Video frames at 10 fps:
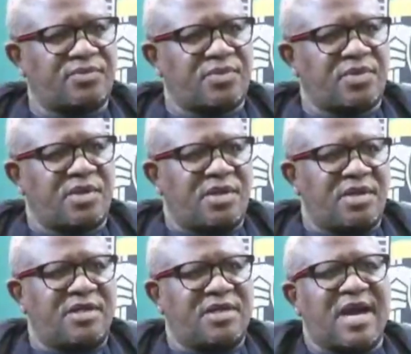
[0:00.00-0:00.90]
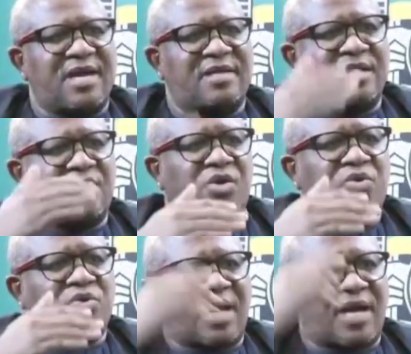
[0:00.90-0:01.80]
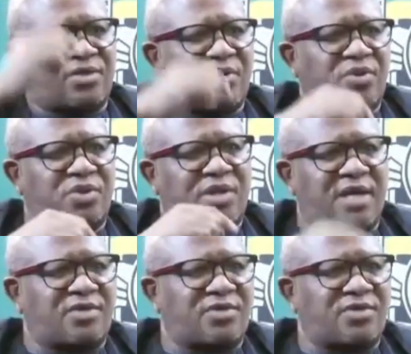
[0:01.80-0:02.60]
Neither are they close ideological today.